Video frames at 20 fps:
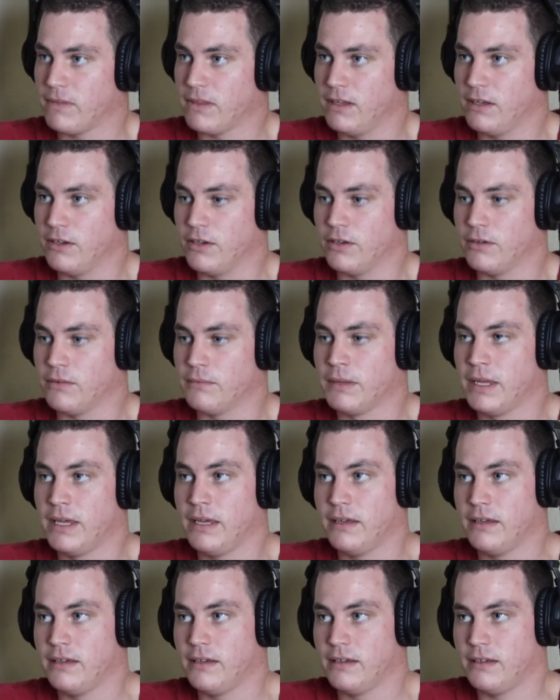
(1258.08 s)
You know,
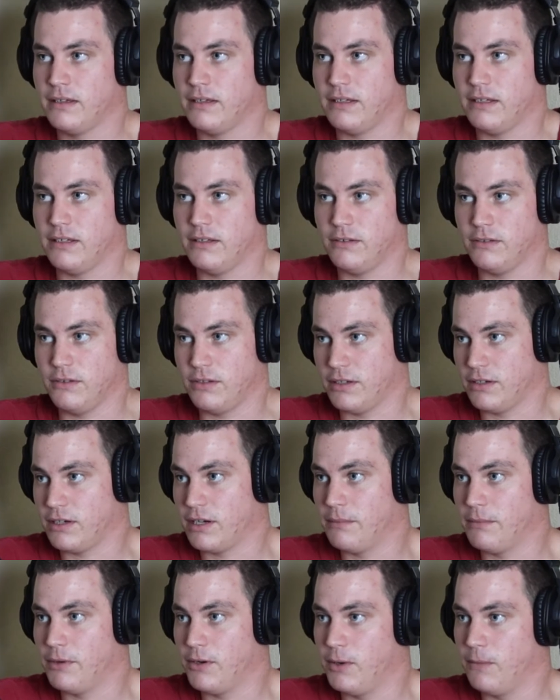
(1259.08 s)
you
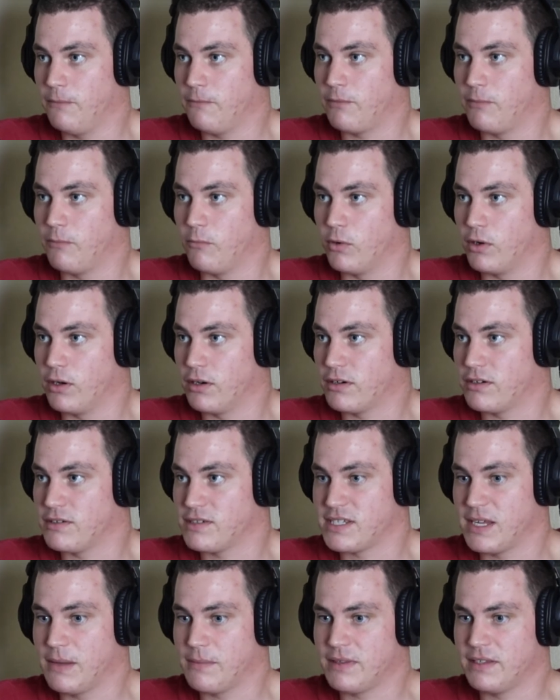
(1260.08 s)
come home from work or
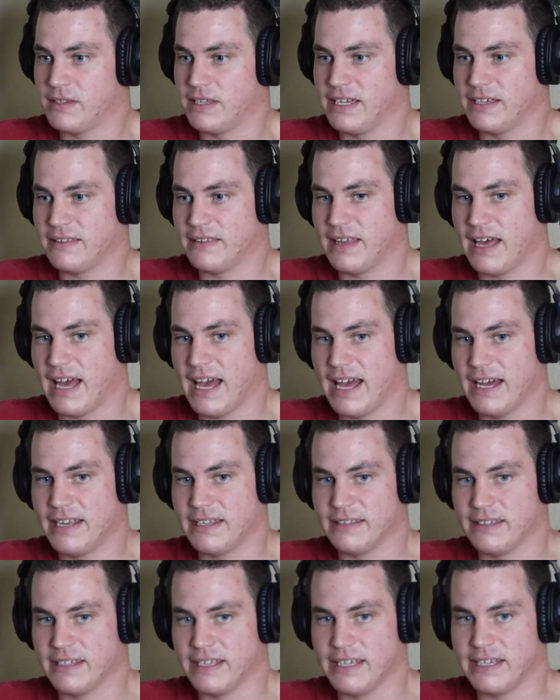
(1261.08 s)
something like that,
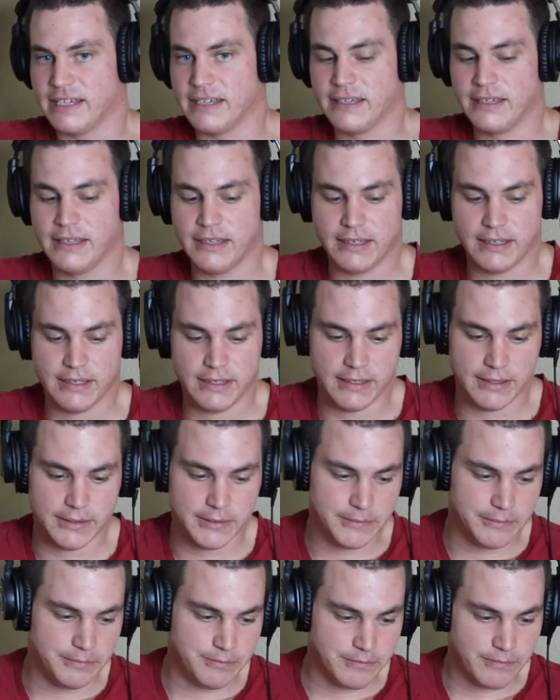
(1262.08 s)
and like
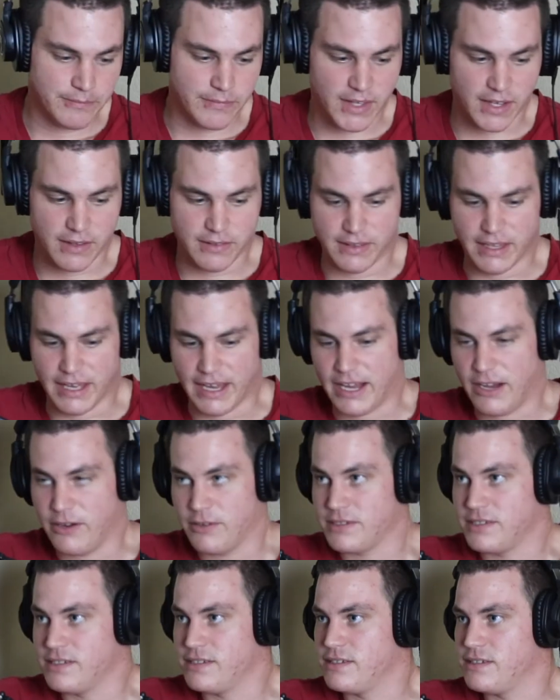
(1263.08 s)
the
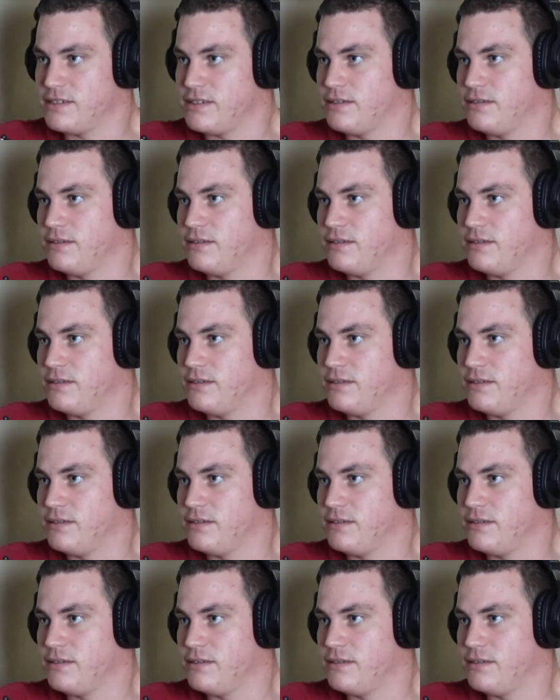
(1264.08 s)
house is